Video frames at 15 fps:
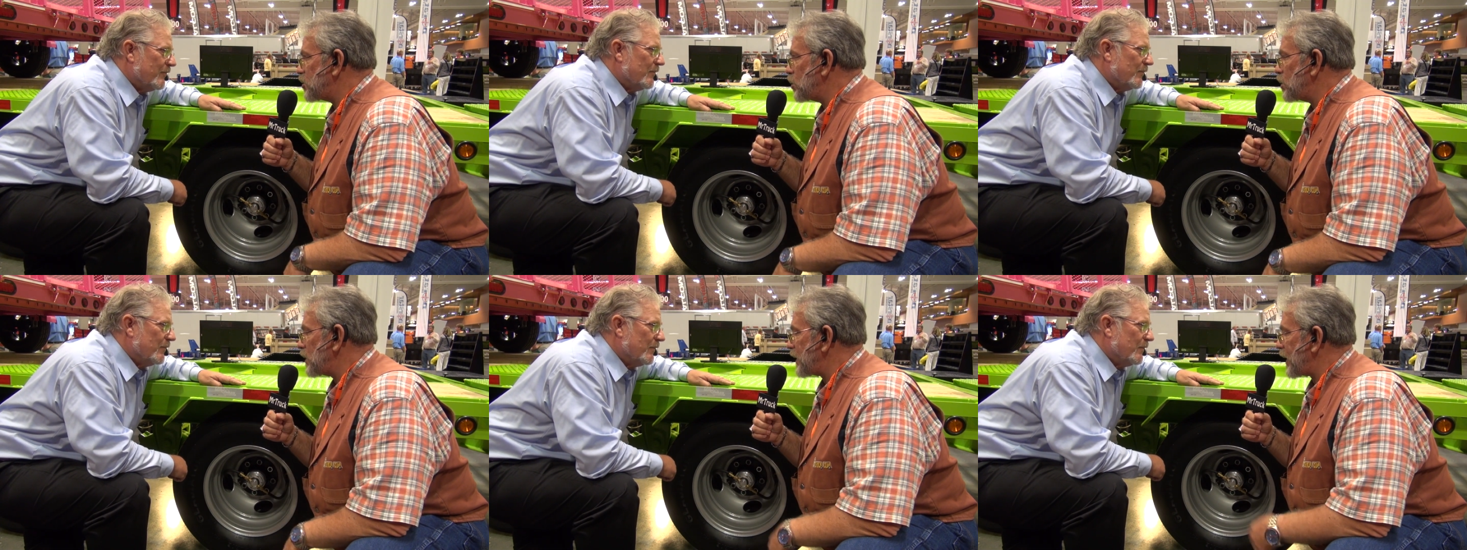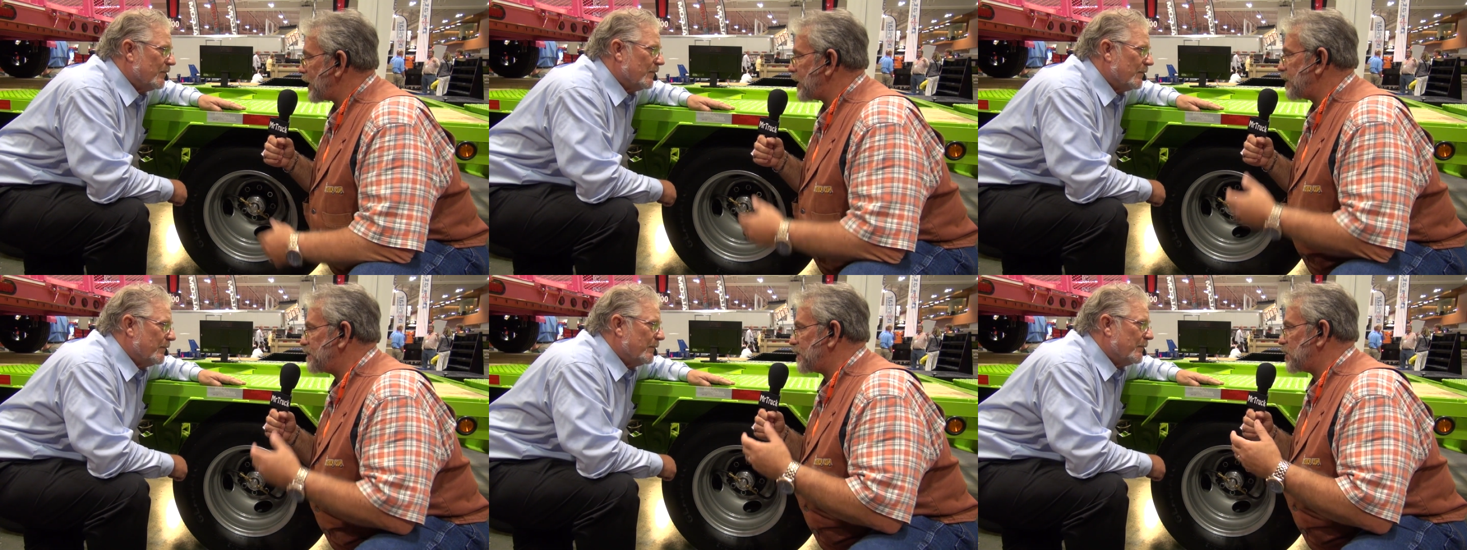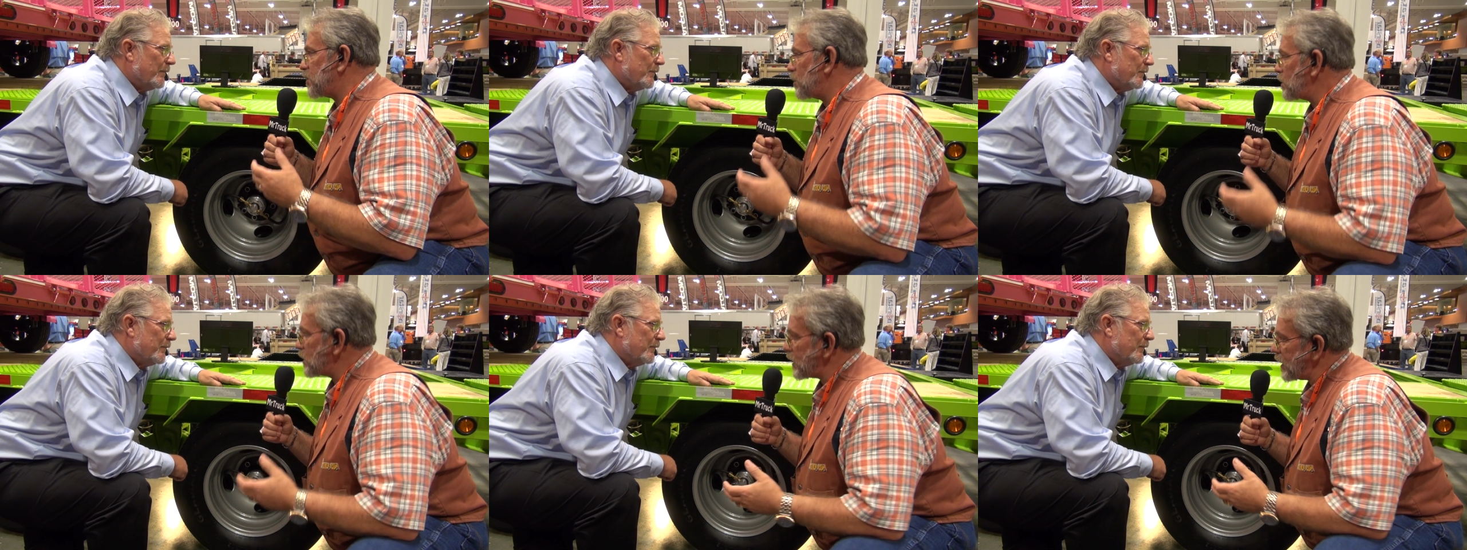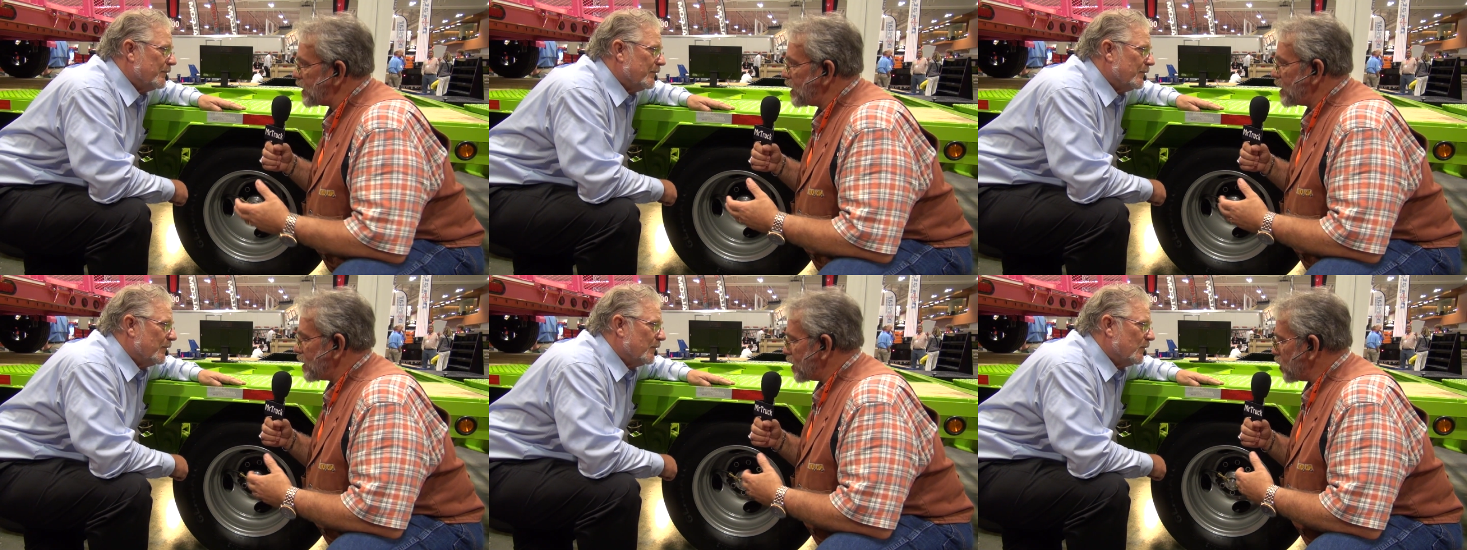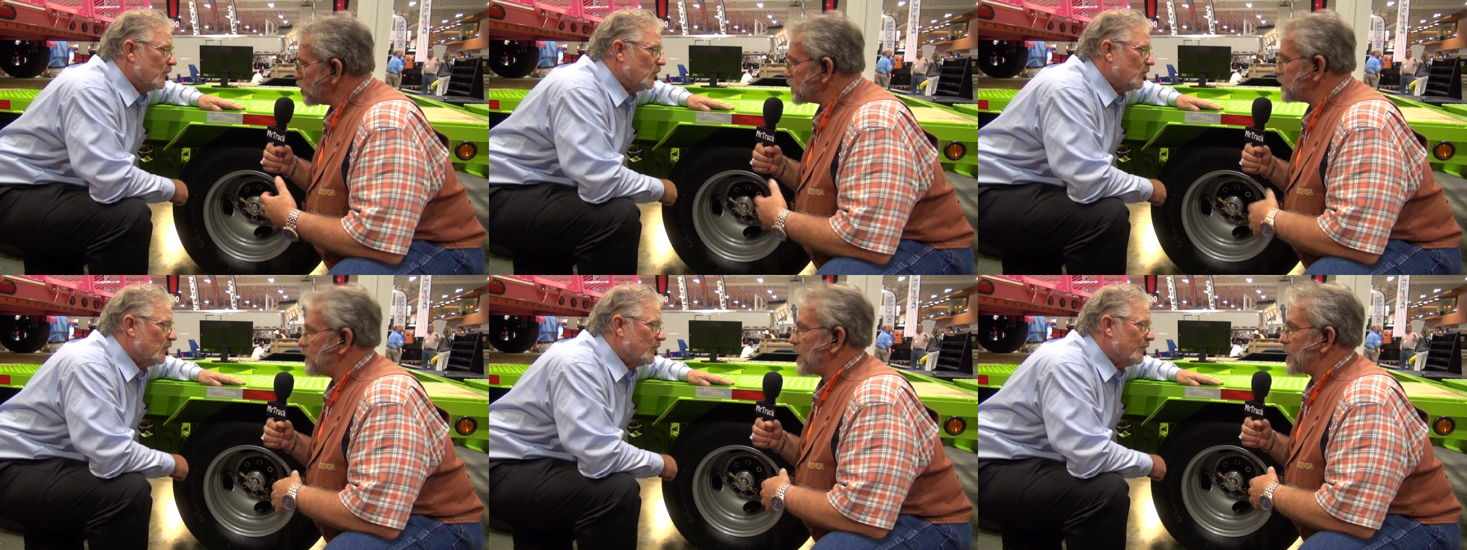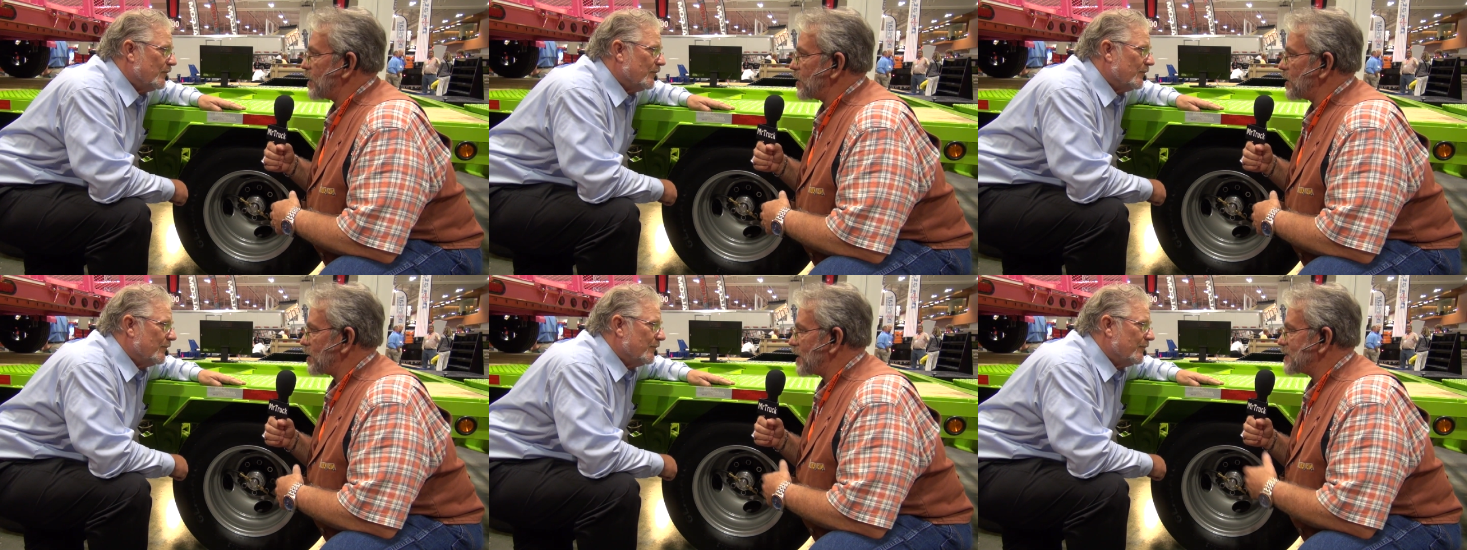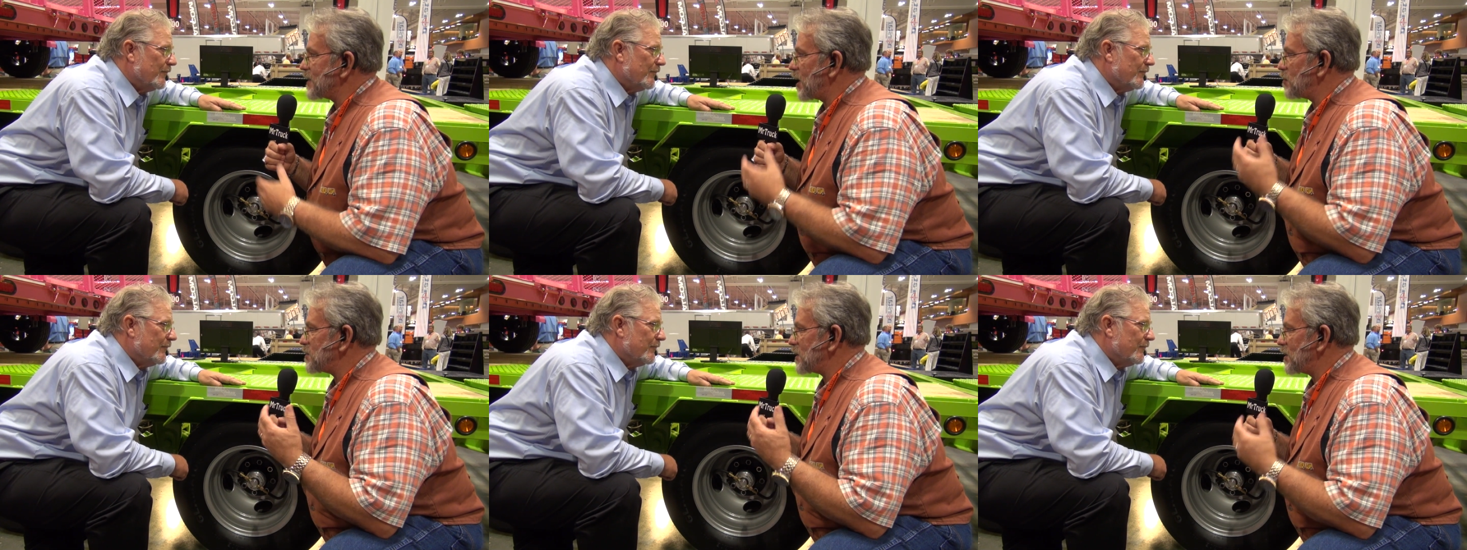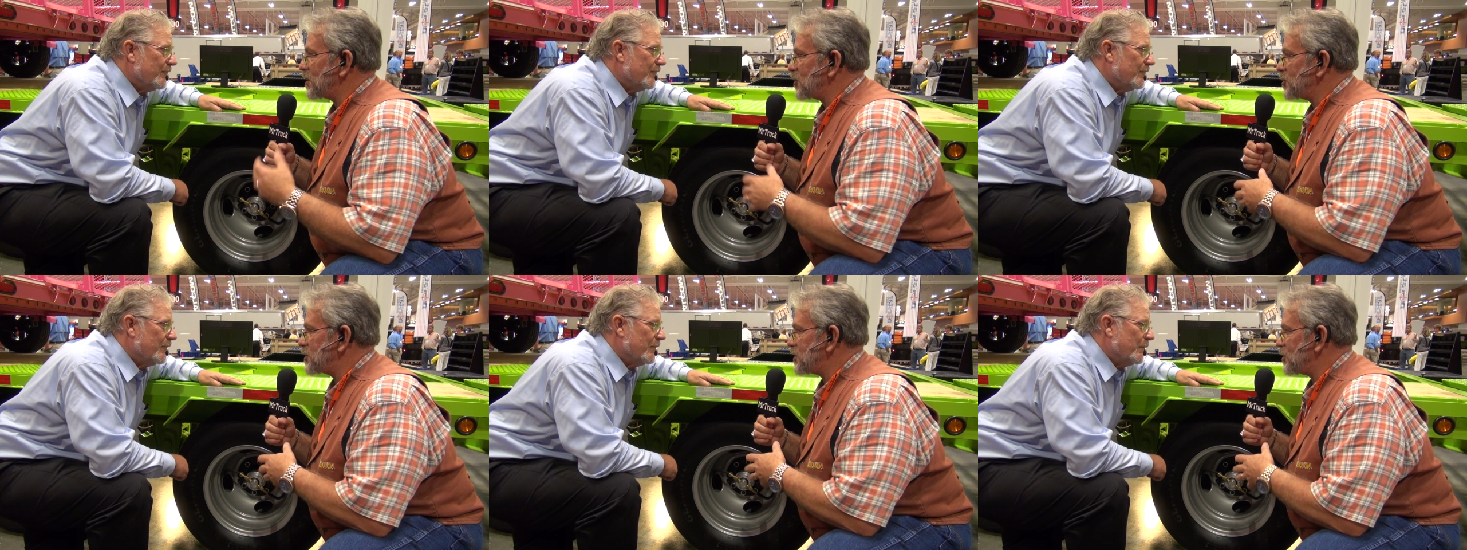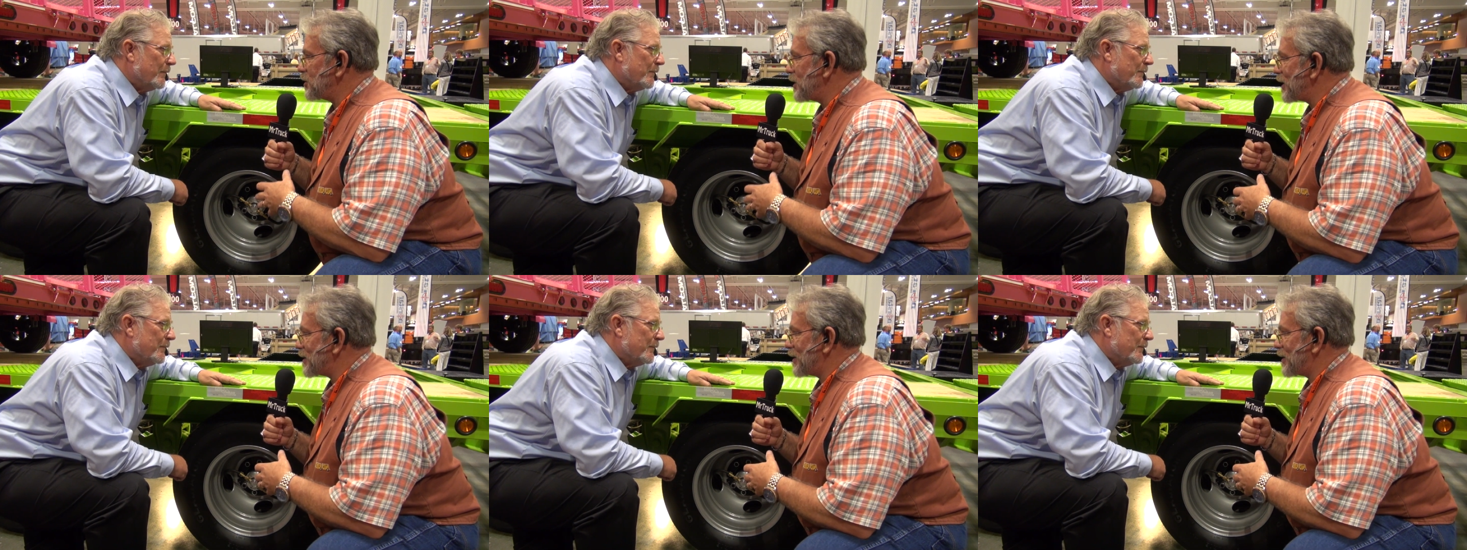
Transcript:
Speaker 1: dually. And if a dually goes flat on you, a lot of times it'll loosen your lug